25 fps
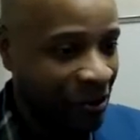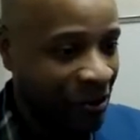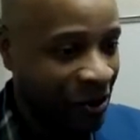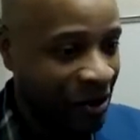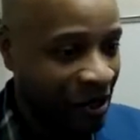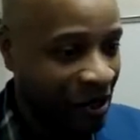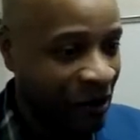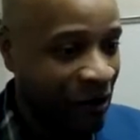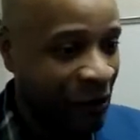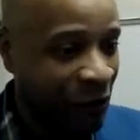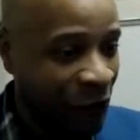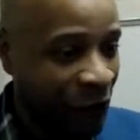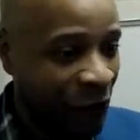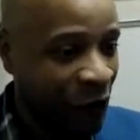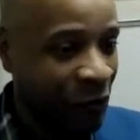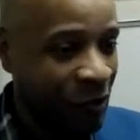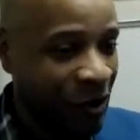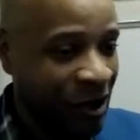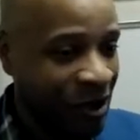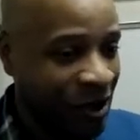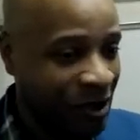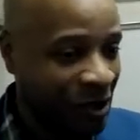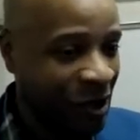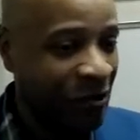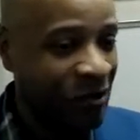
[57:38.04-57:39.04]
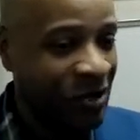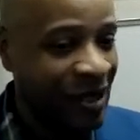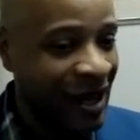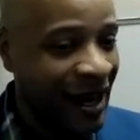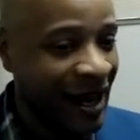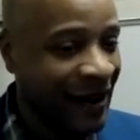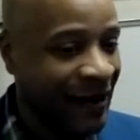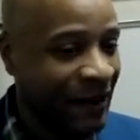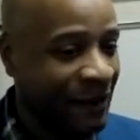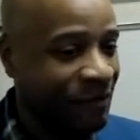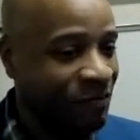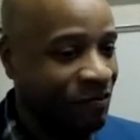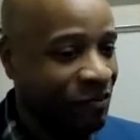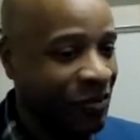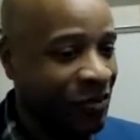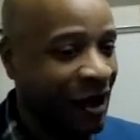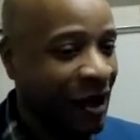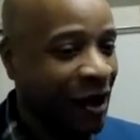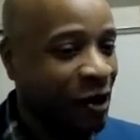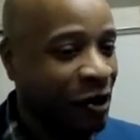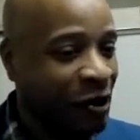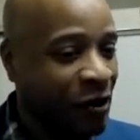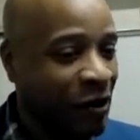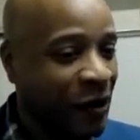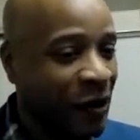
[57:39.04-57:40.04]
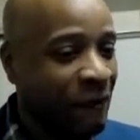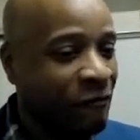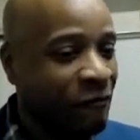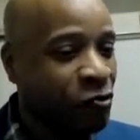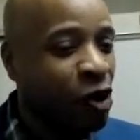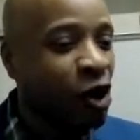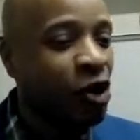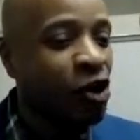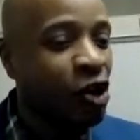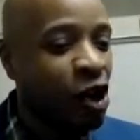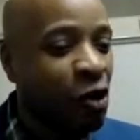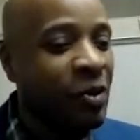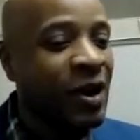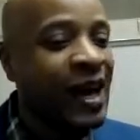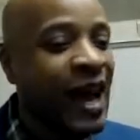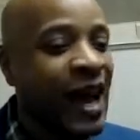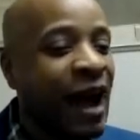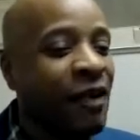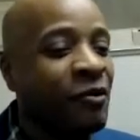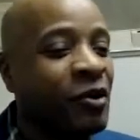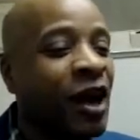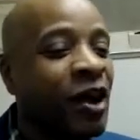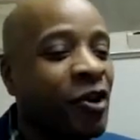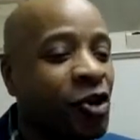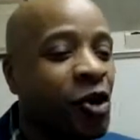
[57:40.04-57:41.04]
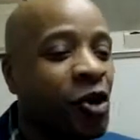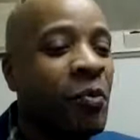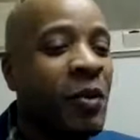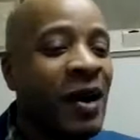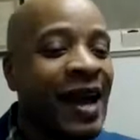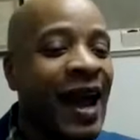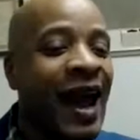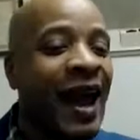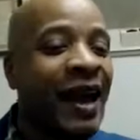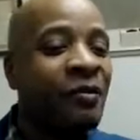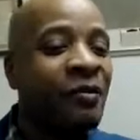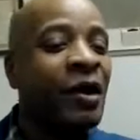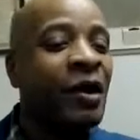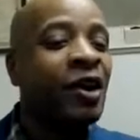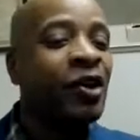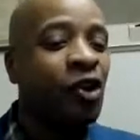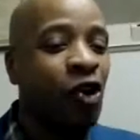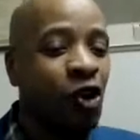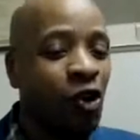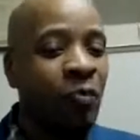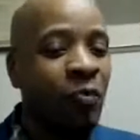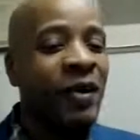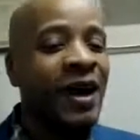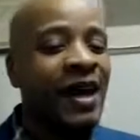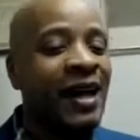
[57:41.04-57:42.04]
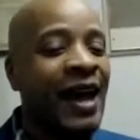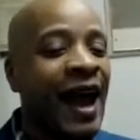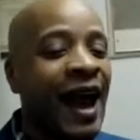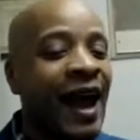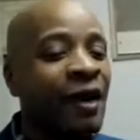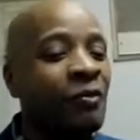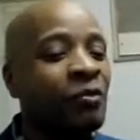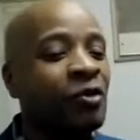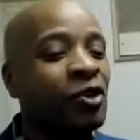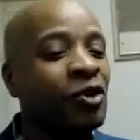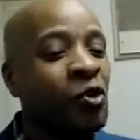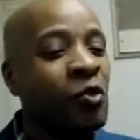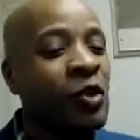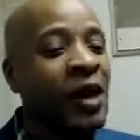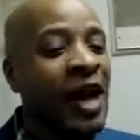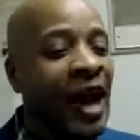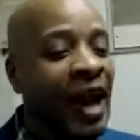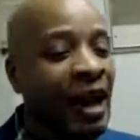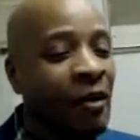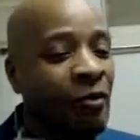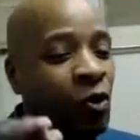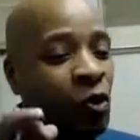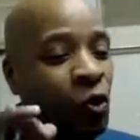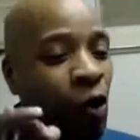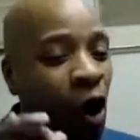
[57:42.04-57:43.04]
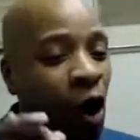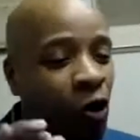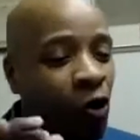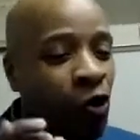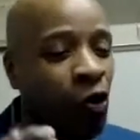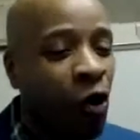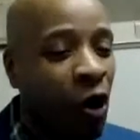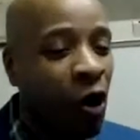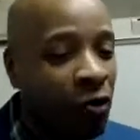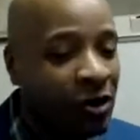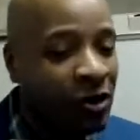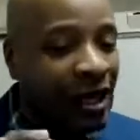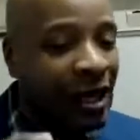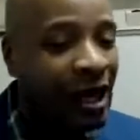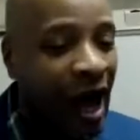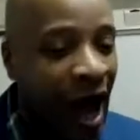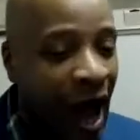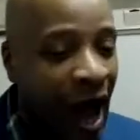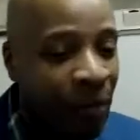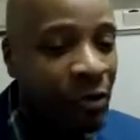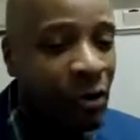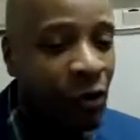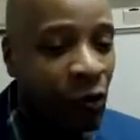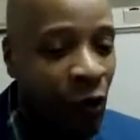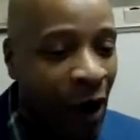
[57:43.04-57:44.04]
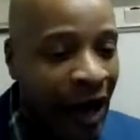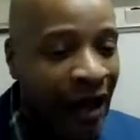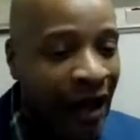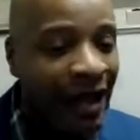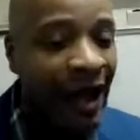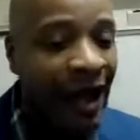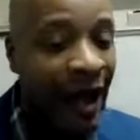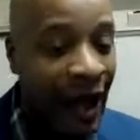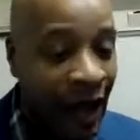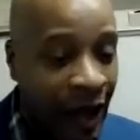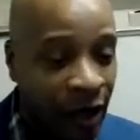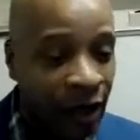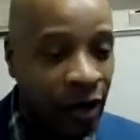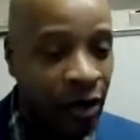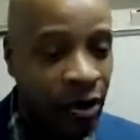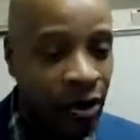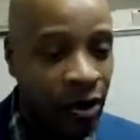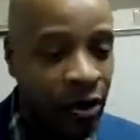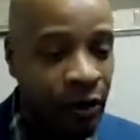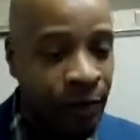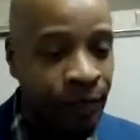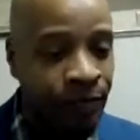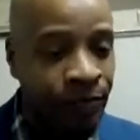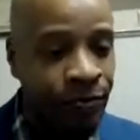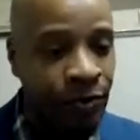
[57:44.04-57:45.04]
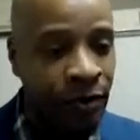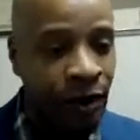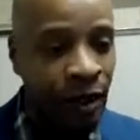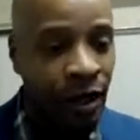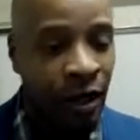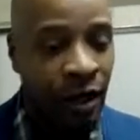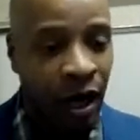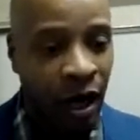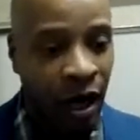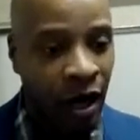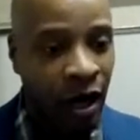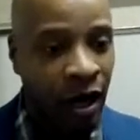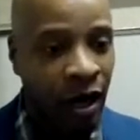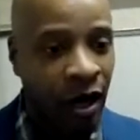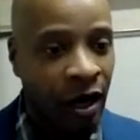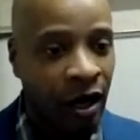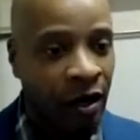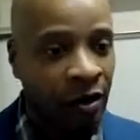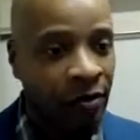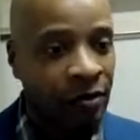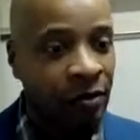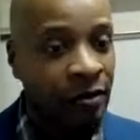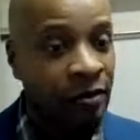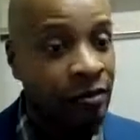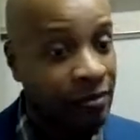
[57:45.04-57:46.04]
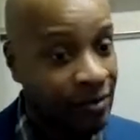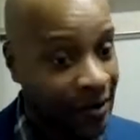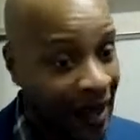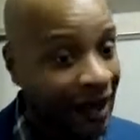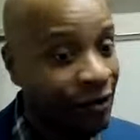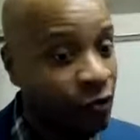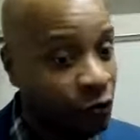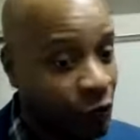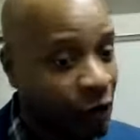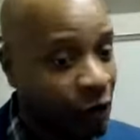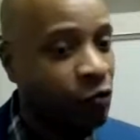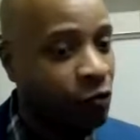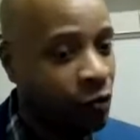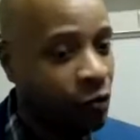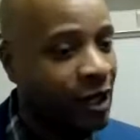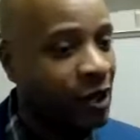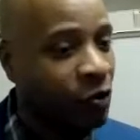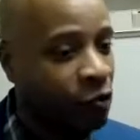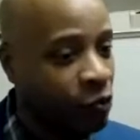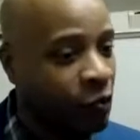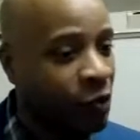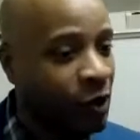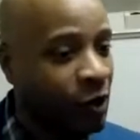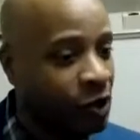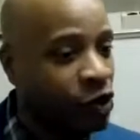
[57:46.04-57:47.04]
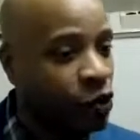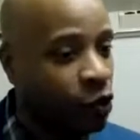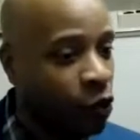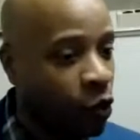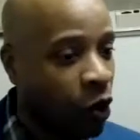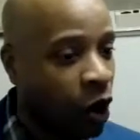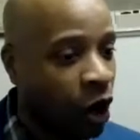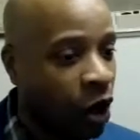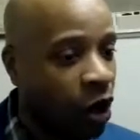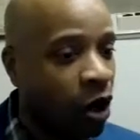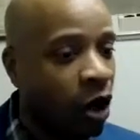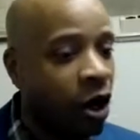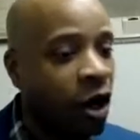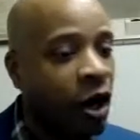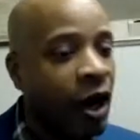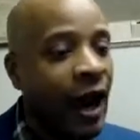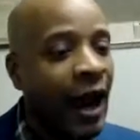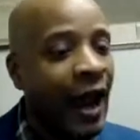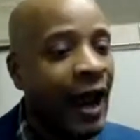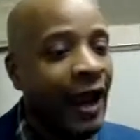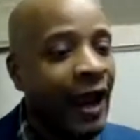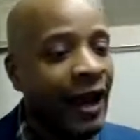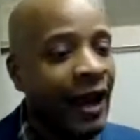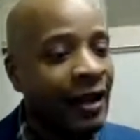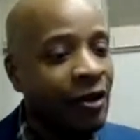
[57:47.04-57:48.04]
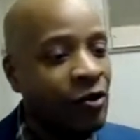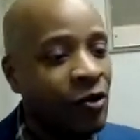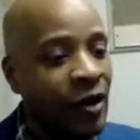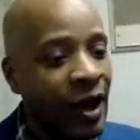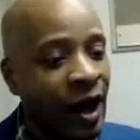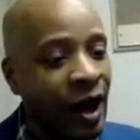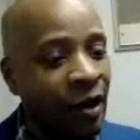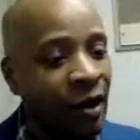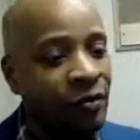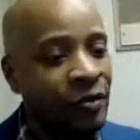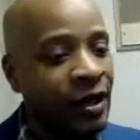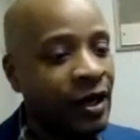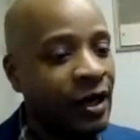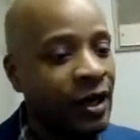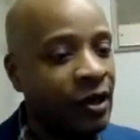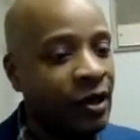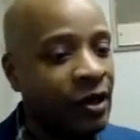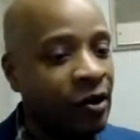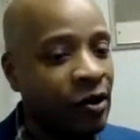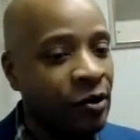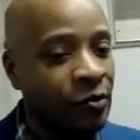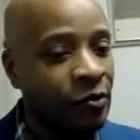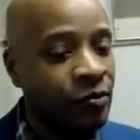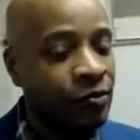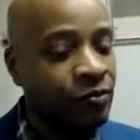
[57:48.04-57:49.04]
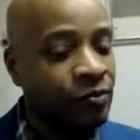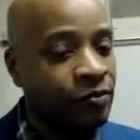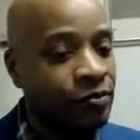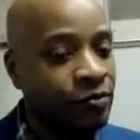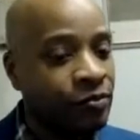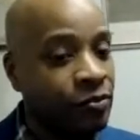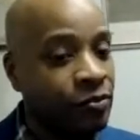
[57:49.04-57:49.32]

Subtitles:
You feel me? You see what I'm saying? Yeah. You became quote unquote the copyright editor. That's what you were. And you helped him.